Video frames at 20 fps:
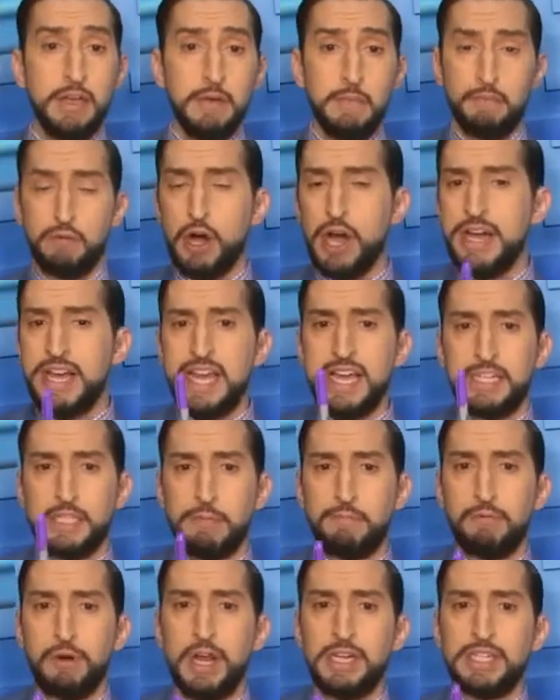Brady has the
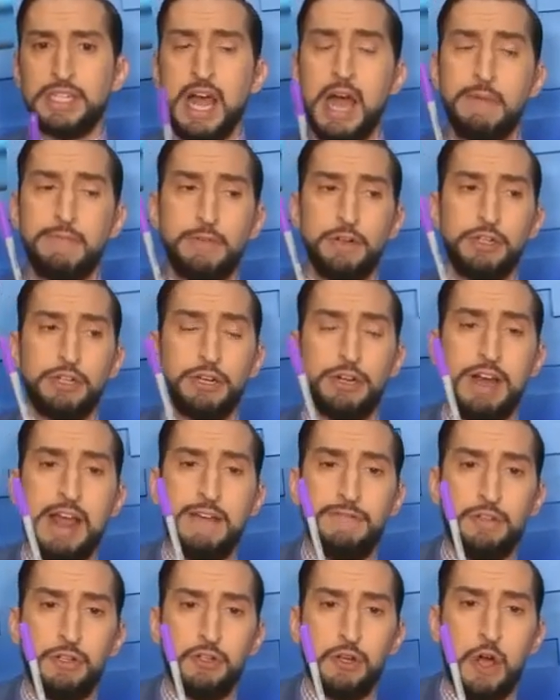press conference. You're going to
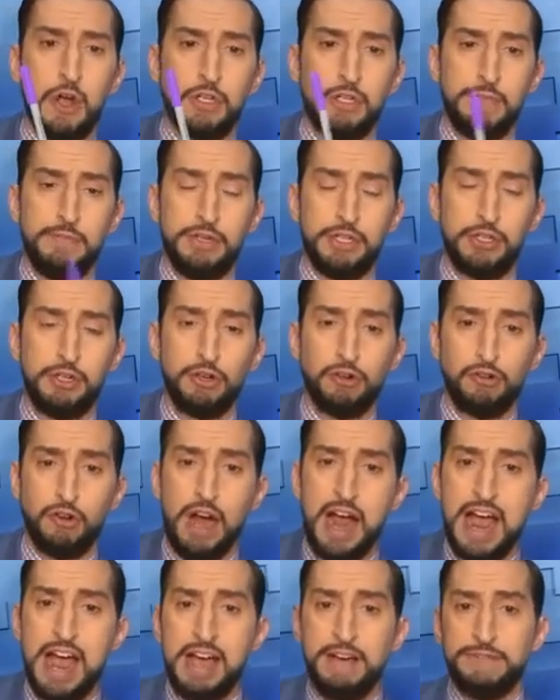have to talk to Mr.
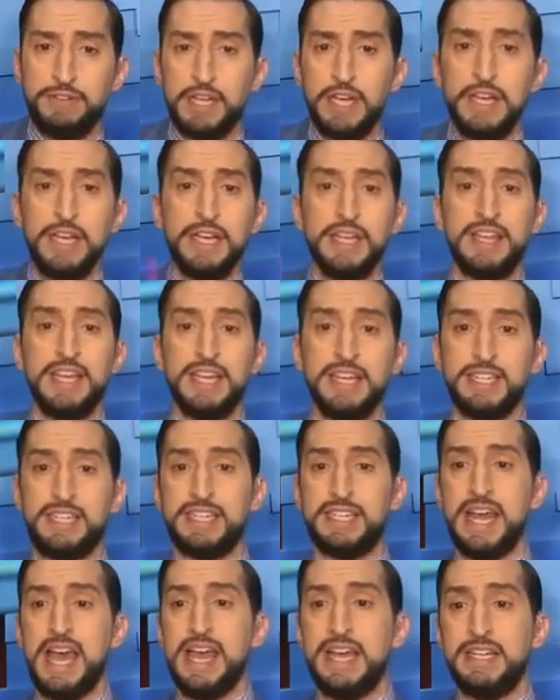Kraft. Then
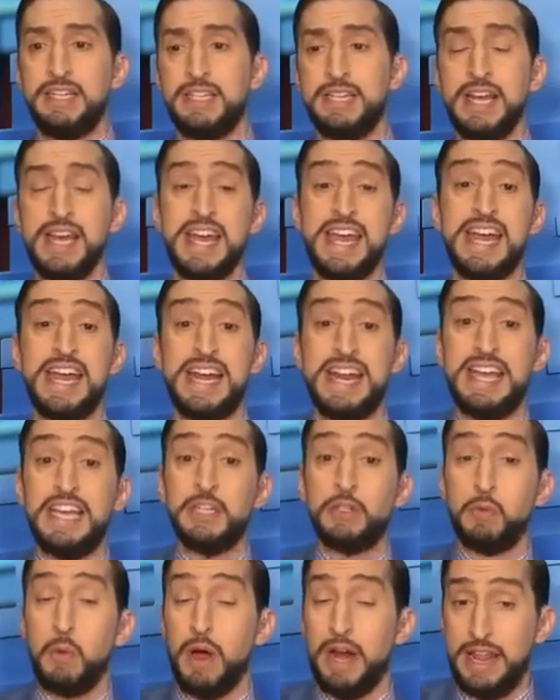says it
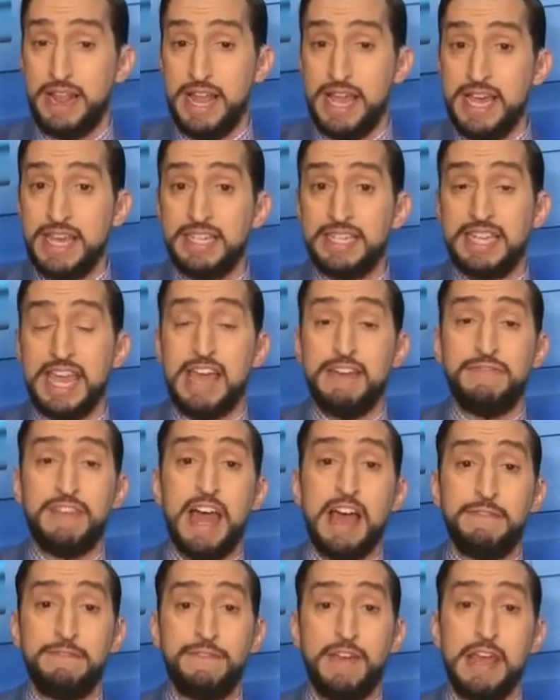is what it is. Gave
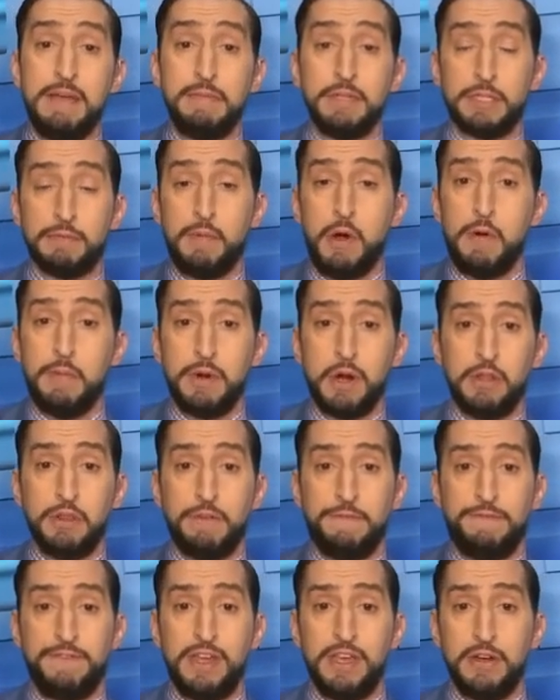that famous moment on the
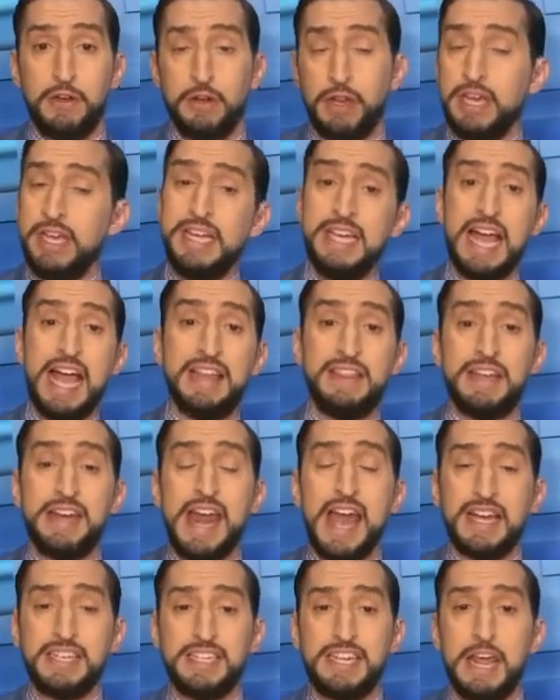field. And the
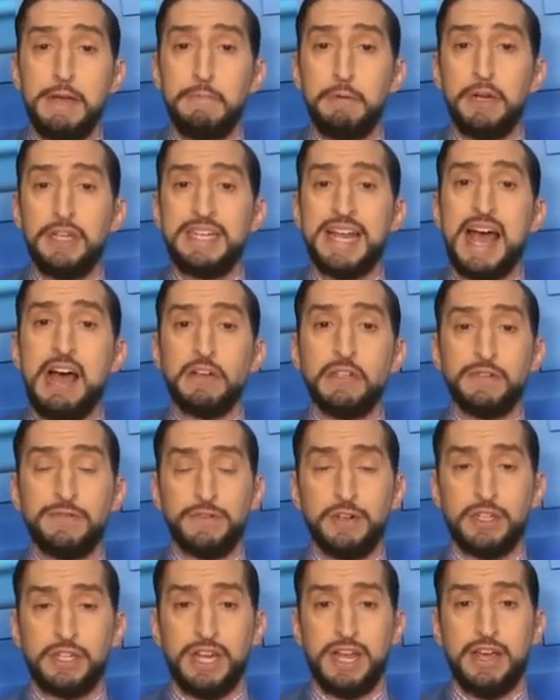next day put his house
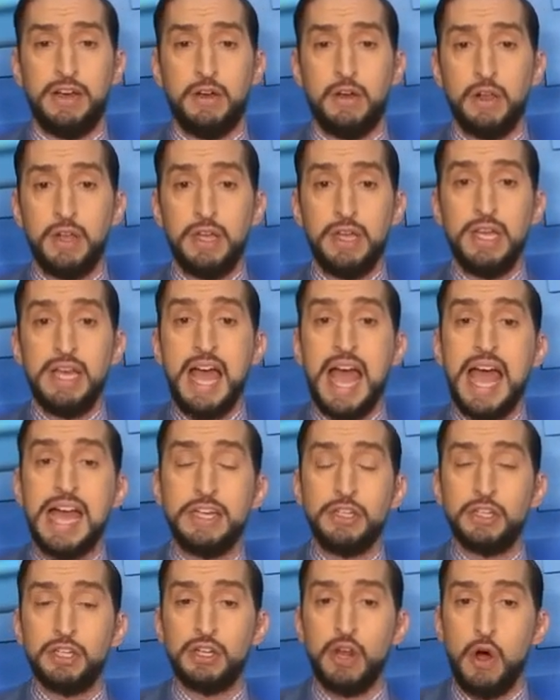for sale.
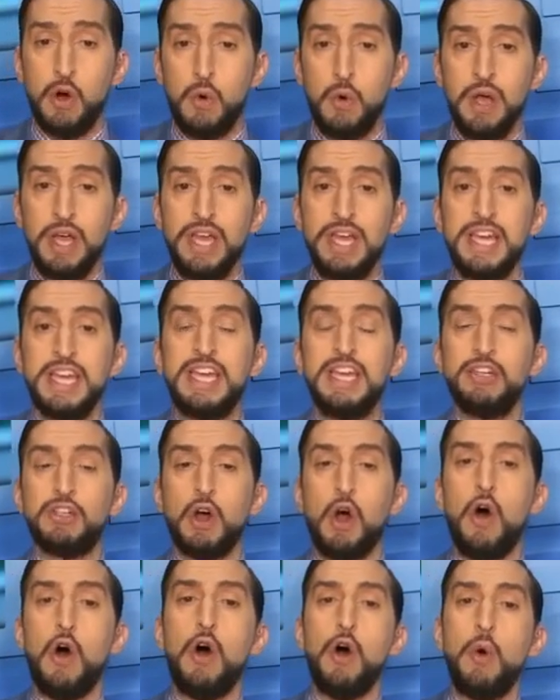And so he's
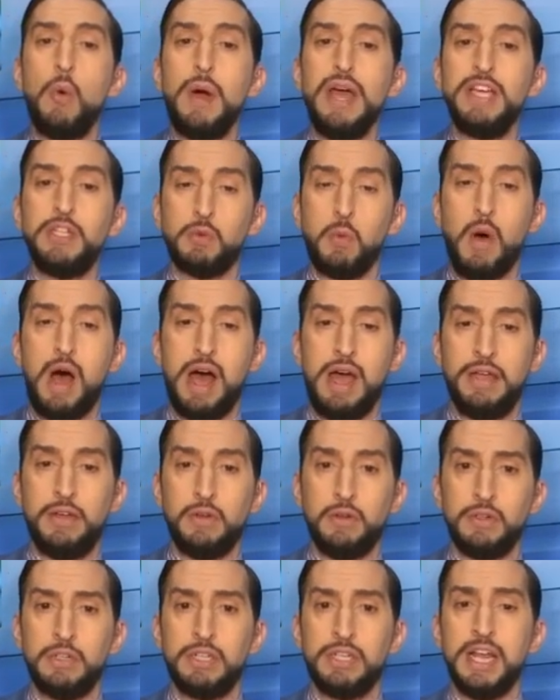always,
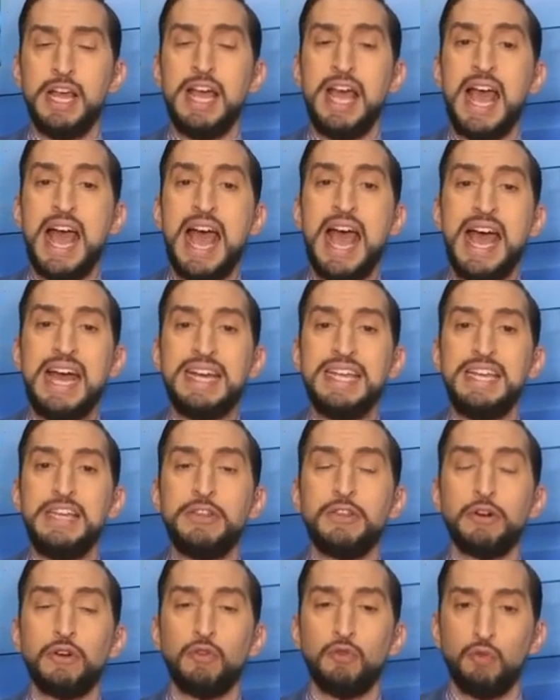Wilds, had
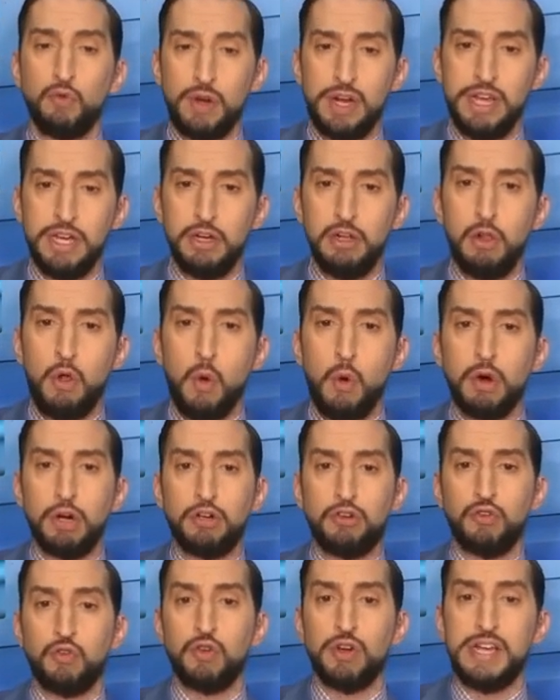either real or
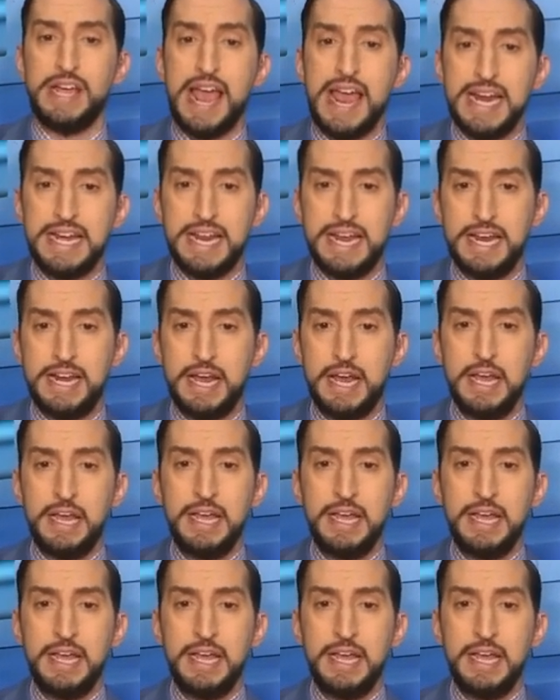created